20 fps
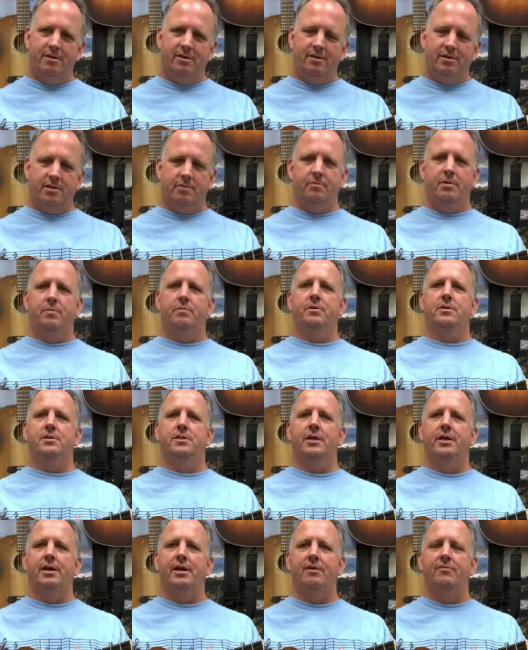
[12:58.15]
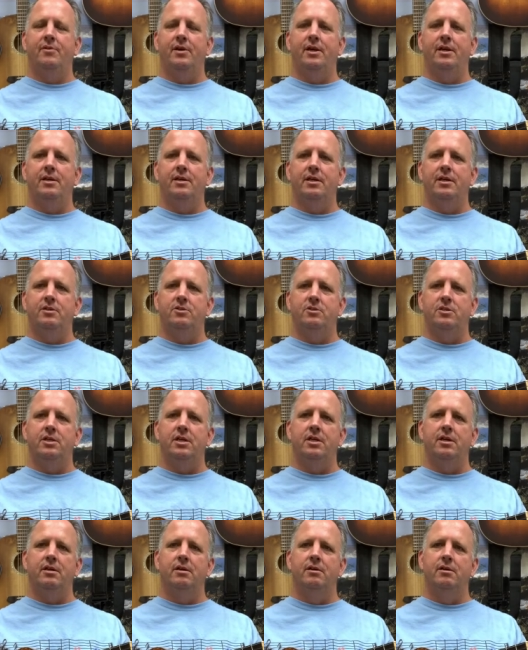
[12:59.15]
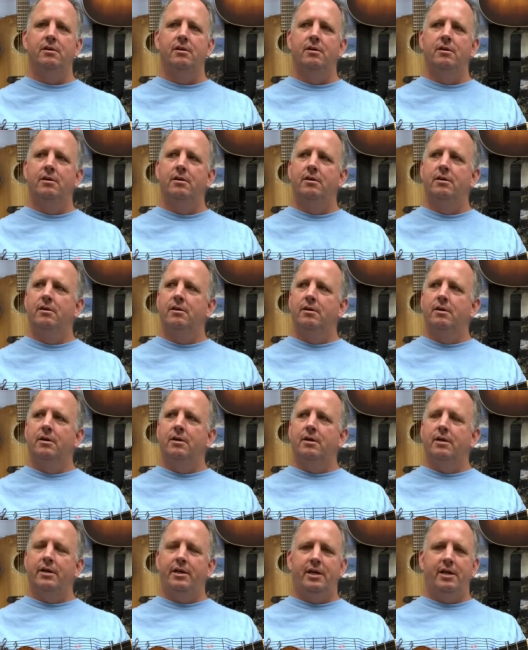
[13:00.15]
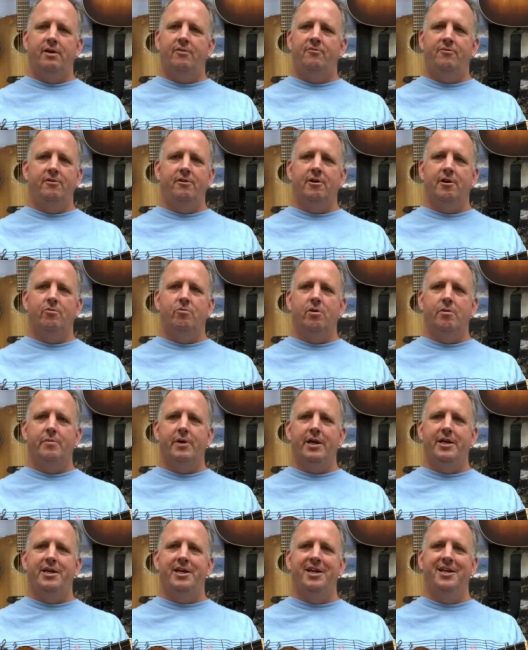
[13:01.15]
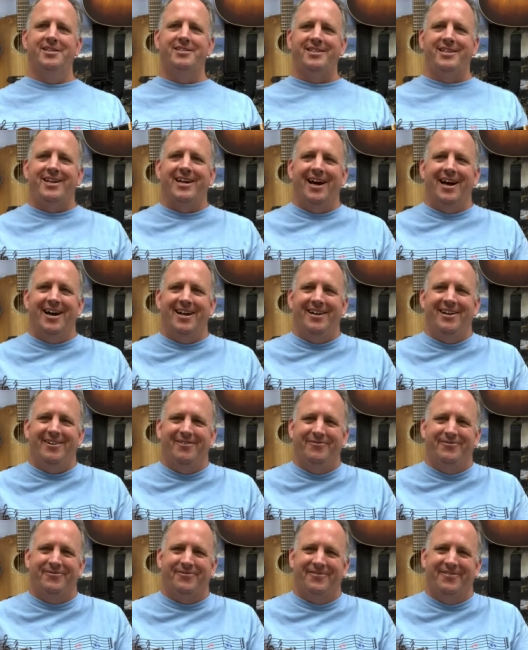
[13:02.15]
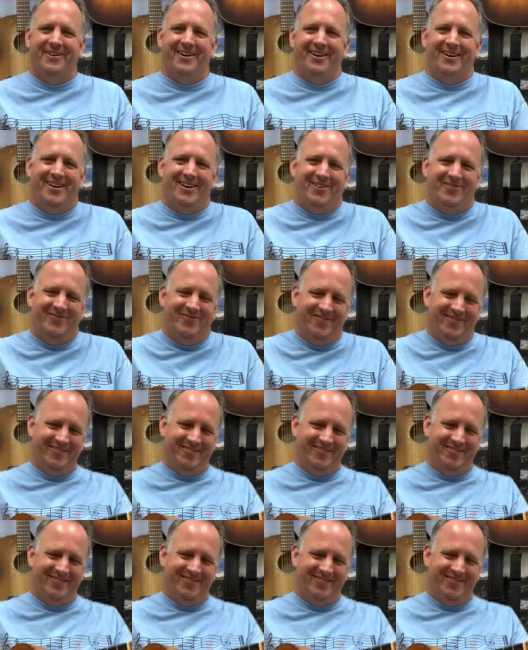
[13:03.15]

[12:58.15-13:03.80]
Some people say I have ADHD. I can't figure out where my kids got it from.